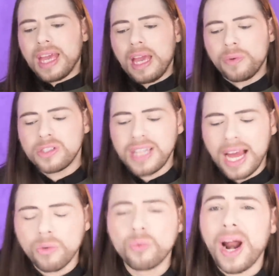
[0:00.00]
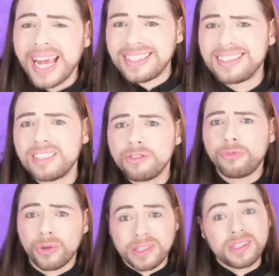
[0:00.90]
it was not right
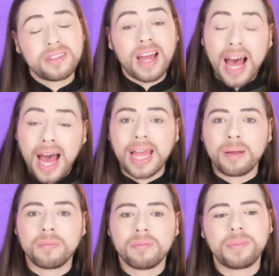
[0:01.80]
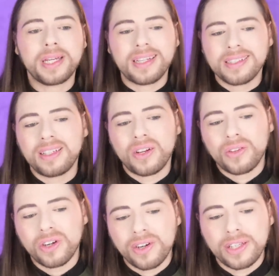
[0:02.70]
for its time because, you know,
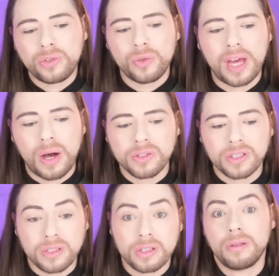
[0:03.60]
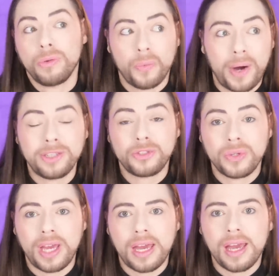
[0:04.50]
the early two thousands, Y two
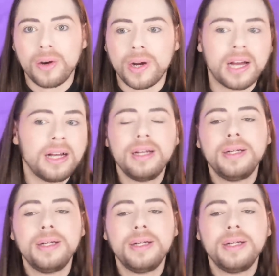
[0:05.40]
K era,